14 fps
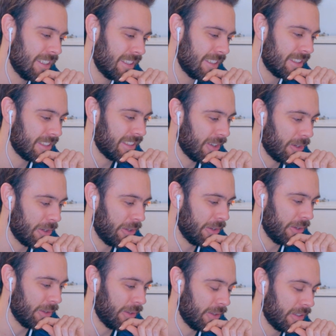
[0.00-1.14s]

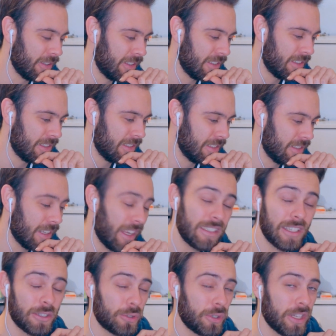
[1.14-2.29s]
So he's
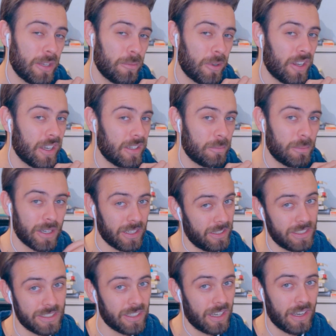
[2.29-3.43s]
in a tricky bind, but uh,
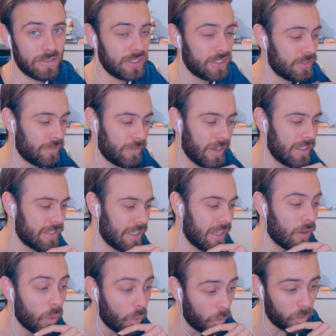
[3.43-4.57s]
he's going to have to just face that
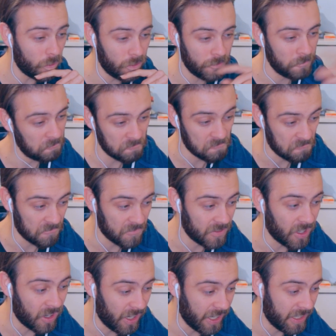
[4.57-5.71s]
or
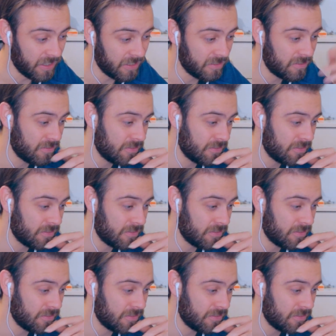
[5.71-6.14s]
die.